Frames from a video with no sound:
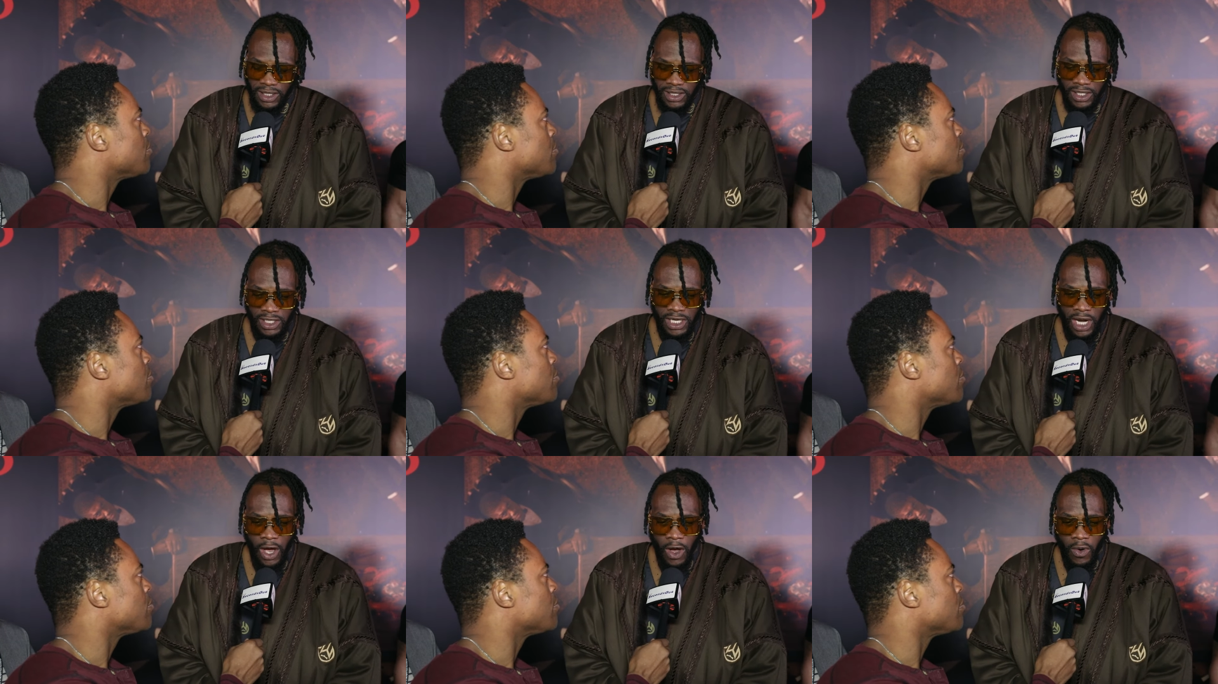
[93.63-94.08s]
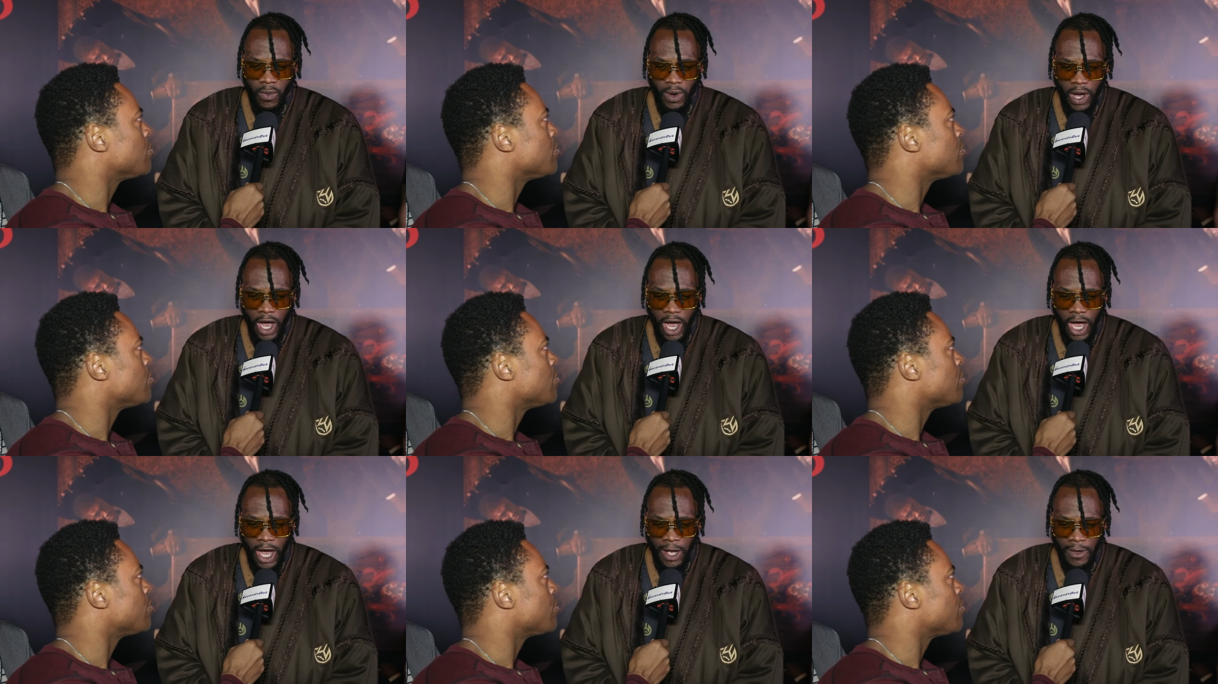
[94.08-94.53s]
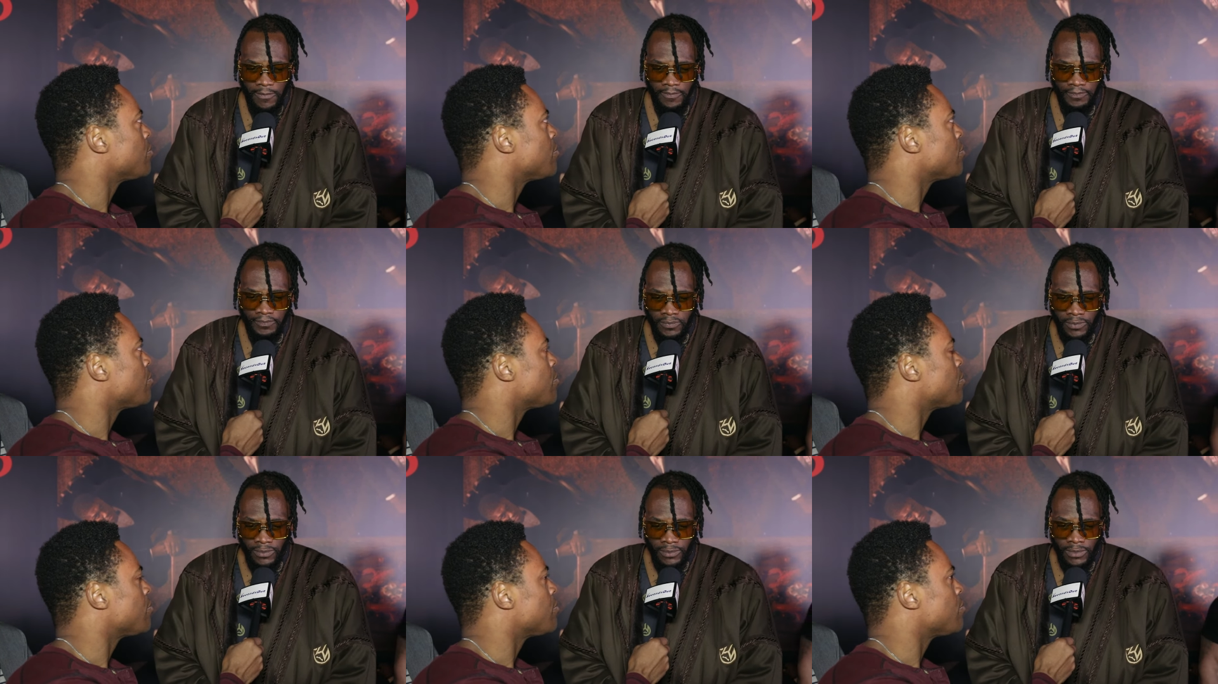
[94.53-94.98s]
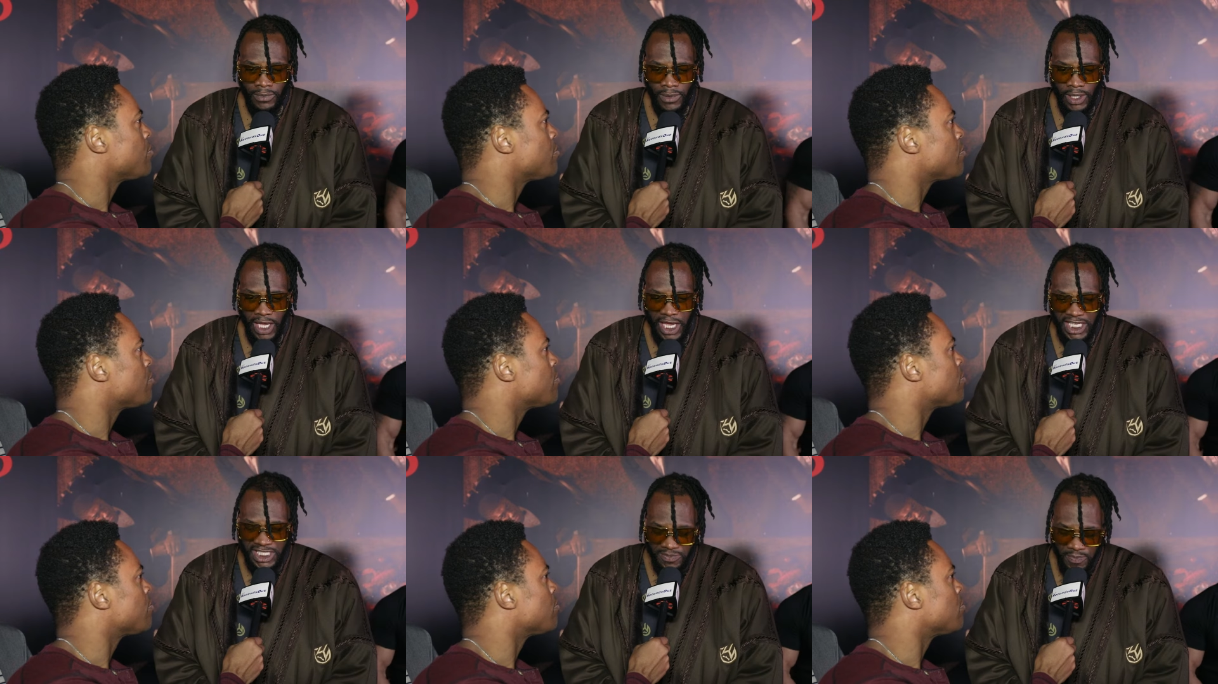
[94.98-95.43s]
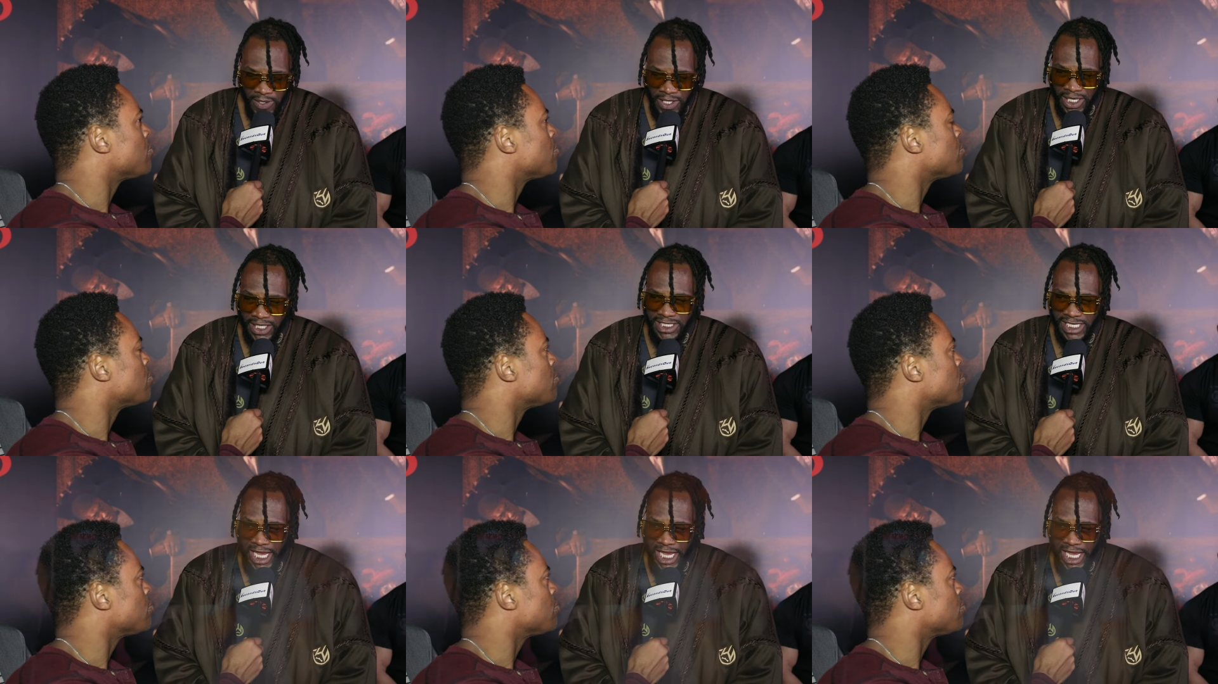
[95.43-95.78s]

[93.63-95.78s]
Speaker 1: you know. Um, he's been a